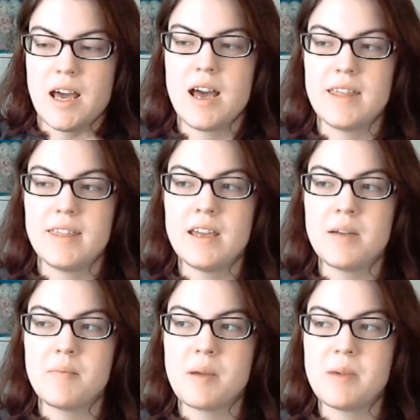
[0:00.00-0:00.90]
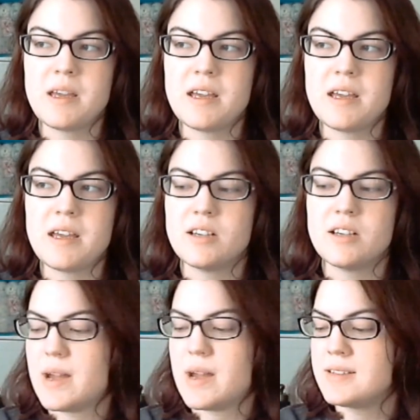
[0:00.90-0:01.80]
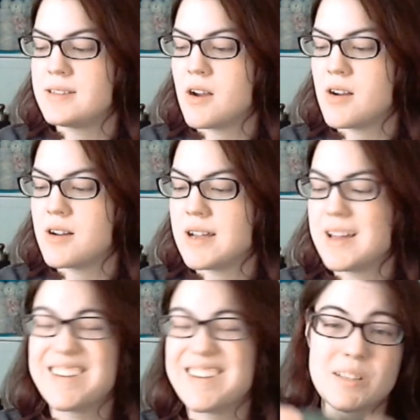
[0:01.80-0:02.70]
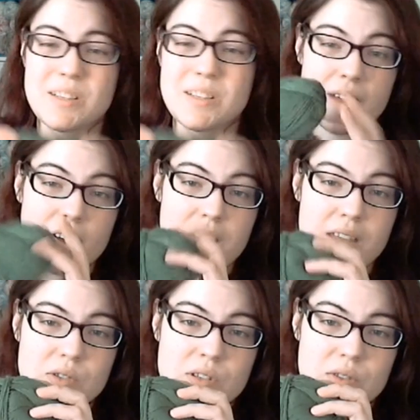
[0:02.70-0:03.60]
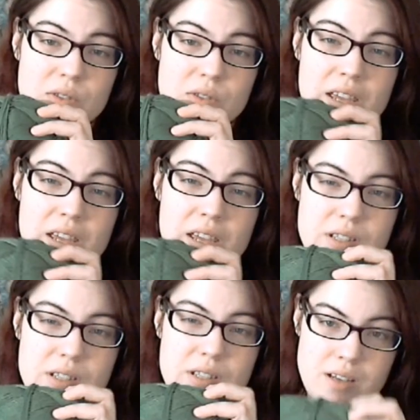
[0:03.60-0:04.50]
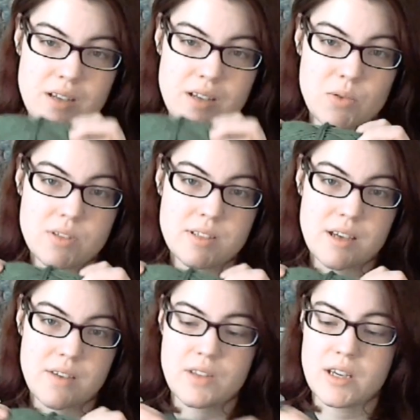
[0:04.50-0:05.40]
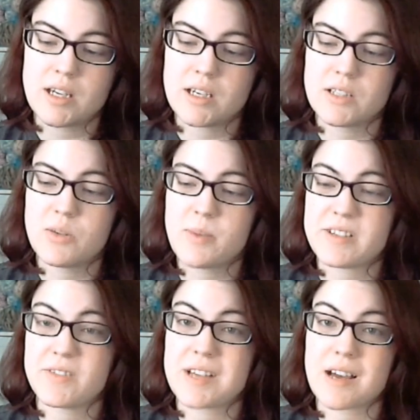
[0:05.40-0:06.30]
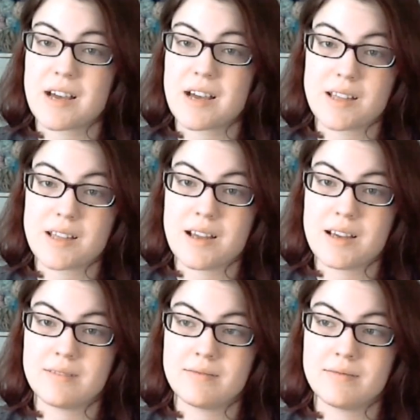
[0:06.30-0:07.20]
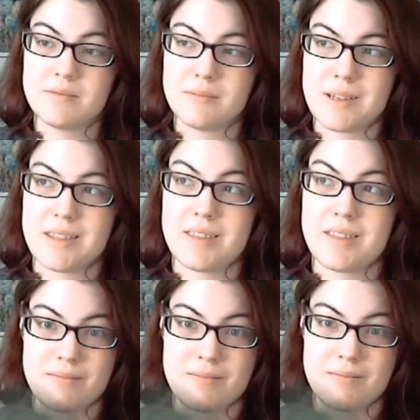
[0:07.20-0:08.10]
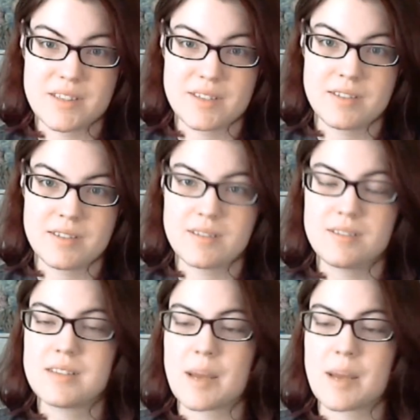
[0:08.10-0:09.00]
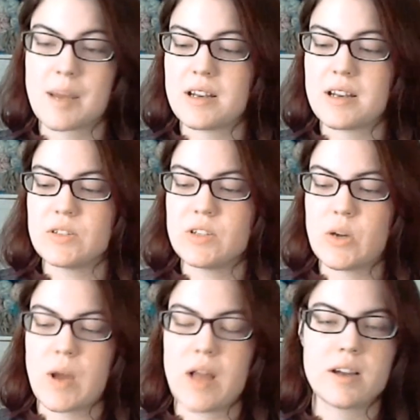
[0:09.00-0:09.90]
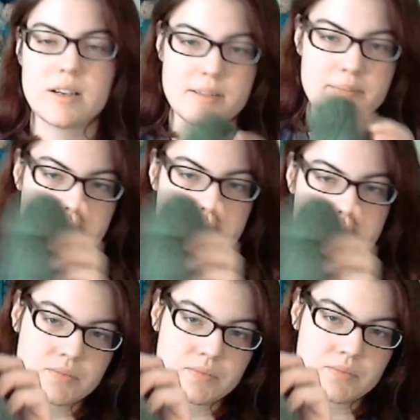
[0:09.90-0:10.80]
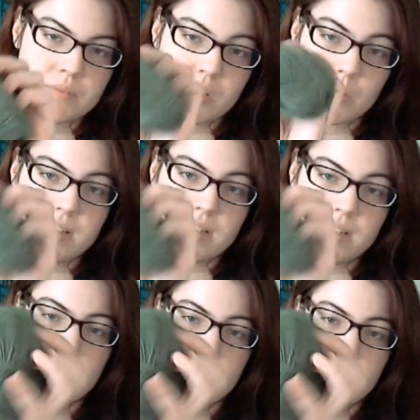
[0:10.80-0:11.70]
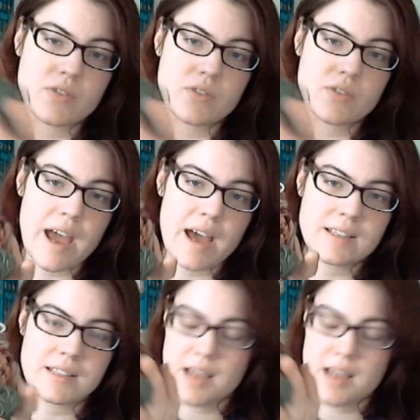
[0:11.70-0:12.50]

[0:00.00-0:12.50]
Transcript: I think it might be a Joann's yarn. It is whatever I used for the heels and toes of the two pairs of socks that I knit with separate heel toe colors. So it's the leftovers of that.